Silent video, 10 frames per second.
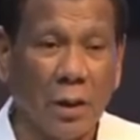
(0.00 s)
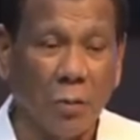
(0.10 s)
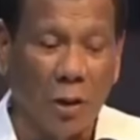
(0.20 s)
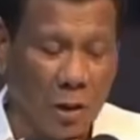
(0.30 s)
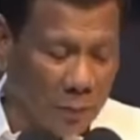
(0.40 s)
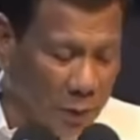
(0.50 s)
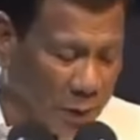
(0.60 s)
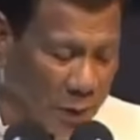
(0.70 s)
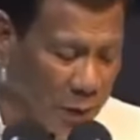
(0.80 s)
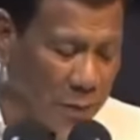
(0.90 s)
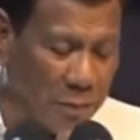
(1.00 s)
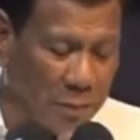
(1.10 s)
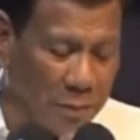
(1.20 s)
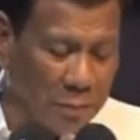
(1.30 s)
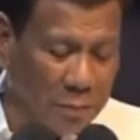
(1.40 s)
we'll have a
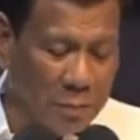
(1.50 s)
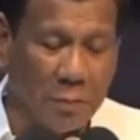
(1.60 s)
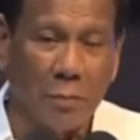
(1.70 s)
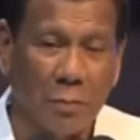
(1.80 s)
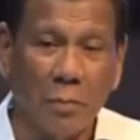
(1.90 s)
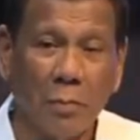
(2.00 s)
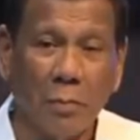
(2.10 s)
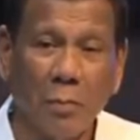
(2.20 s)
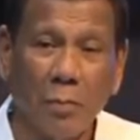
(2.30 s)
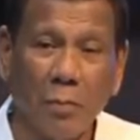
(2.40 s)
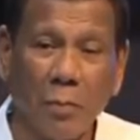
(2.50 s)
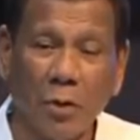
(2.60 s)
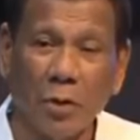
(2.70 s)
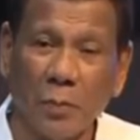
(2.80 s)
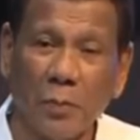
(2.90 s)

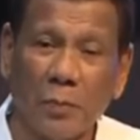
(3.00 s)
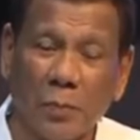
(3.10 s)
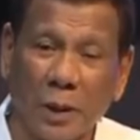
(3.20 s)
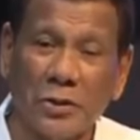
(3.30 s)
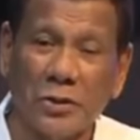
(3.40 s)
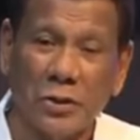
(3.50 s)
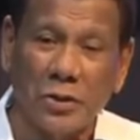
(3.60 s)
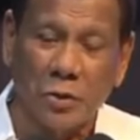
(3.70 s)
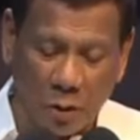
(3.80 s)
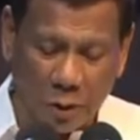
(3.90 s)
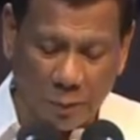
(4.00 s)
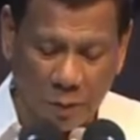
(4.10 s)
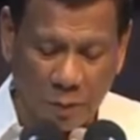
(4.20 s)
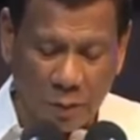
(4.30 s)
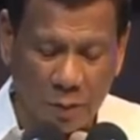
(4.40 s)
more prices to come
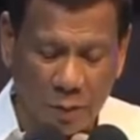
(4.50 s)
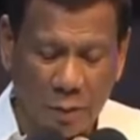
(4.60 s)
here. Right?